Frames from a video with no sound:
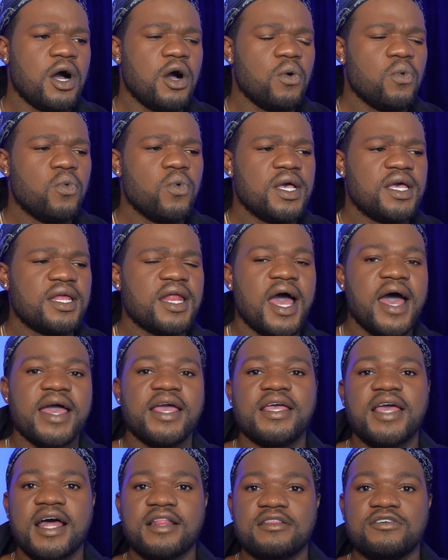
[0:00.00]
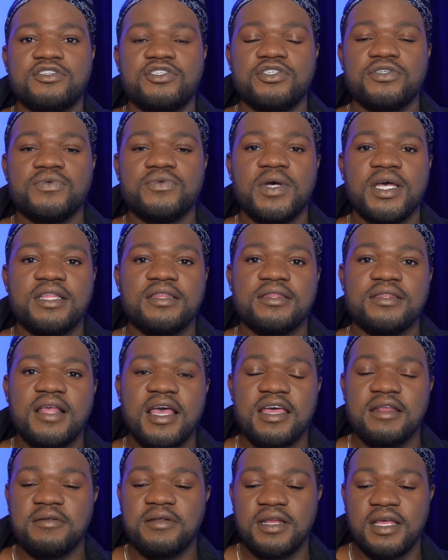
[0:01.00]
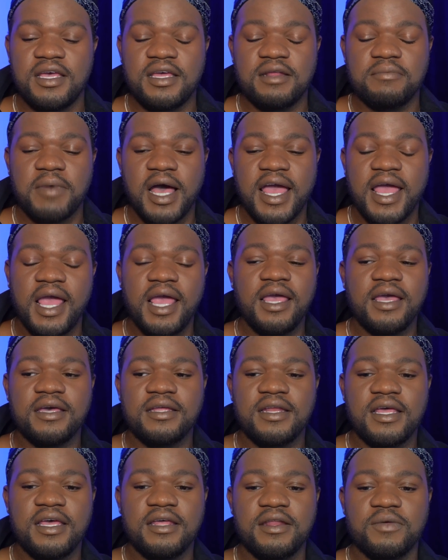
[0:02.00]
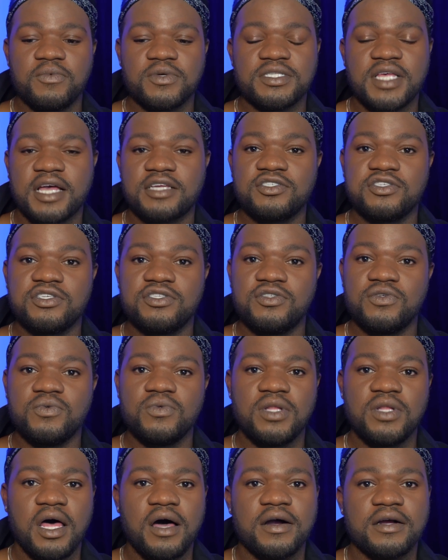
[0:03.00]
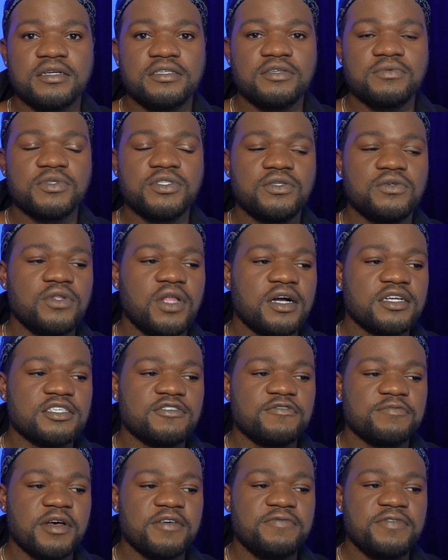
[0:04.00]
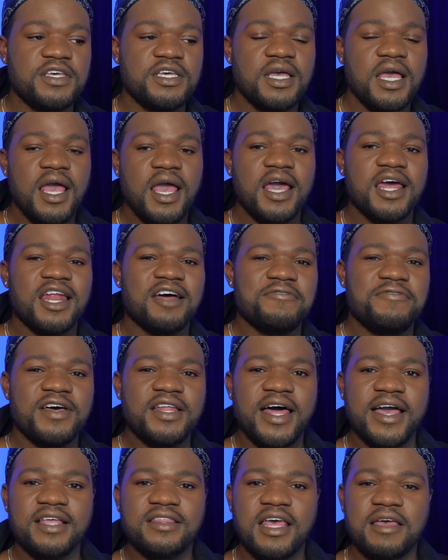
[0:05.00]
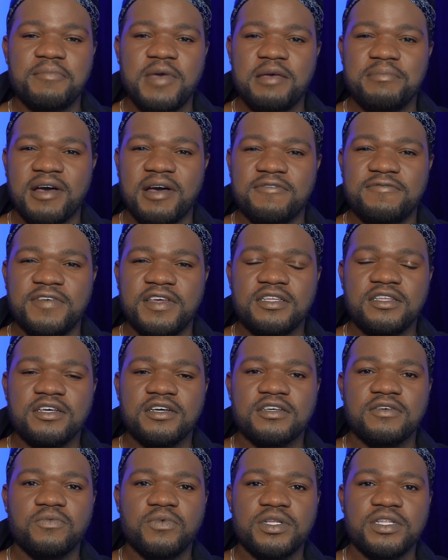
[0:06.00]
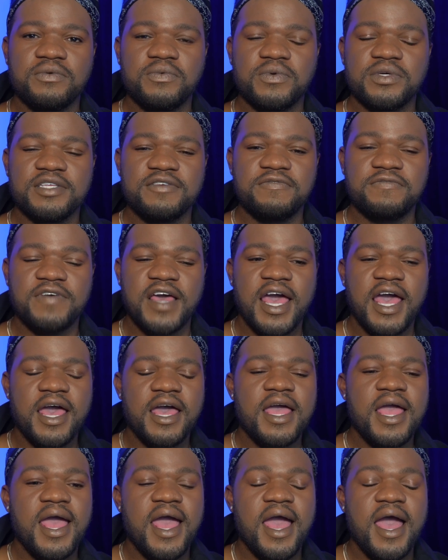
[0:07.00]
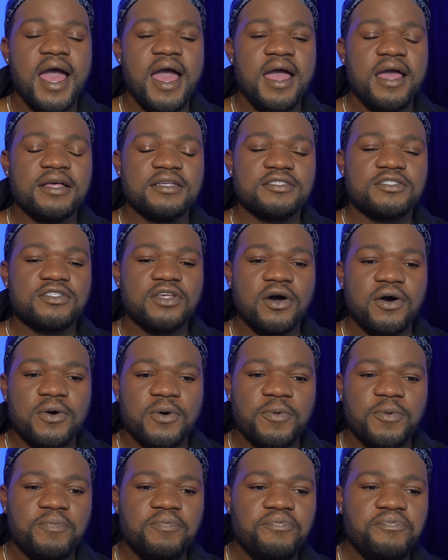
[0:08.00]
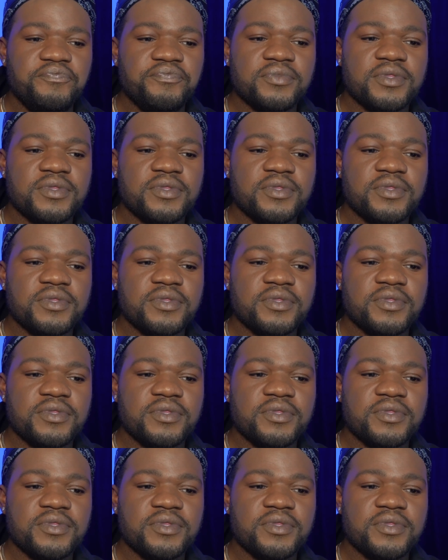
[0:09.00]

when I got the shoe in my hand, it was actually too large. It was too large for my feet. And I felt like they made my feet look really, really fat. So